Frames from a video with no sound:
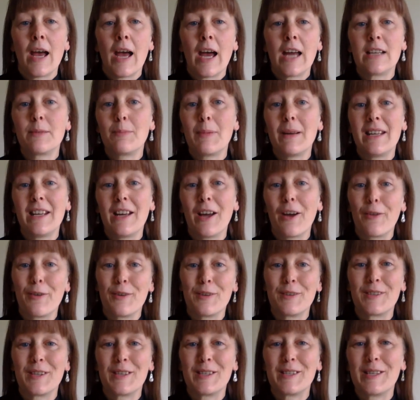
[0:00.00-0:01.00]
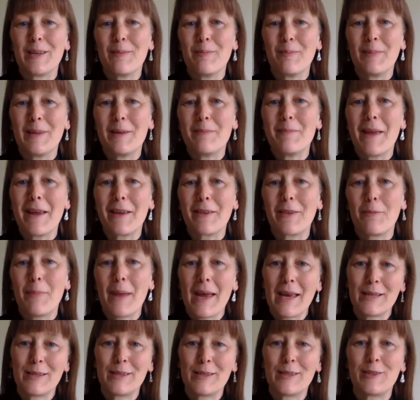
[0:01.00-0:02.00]
And many others simply make the
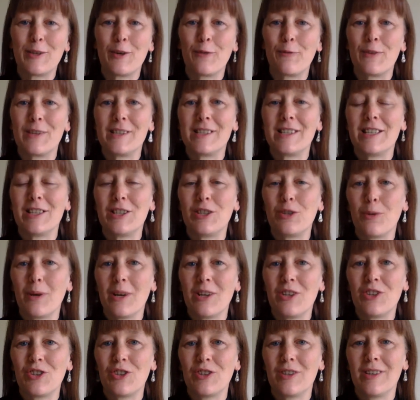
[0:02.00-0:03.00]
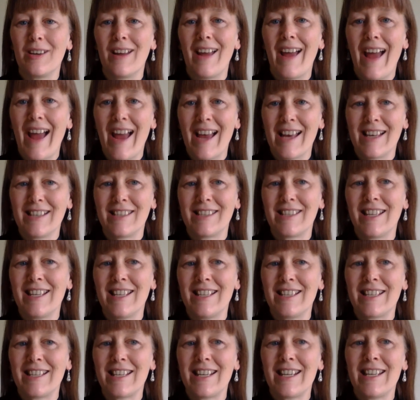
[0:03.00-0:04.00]
best of the situation as
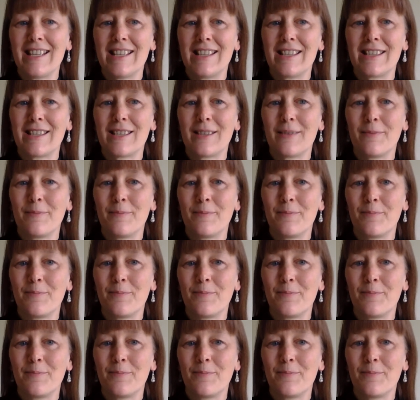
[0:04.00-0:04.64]
it is.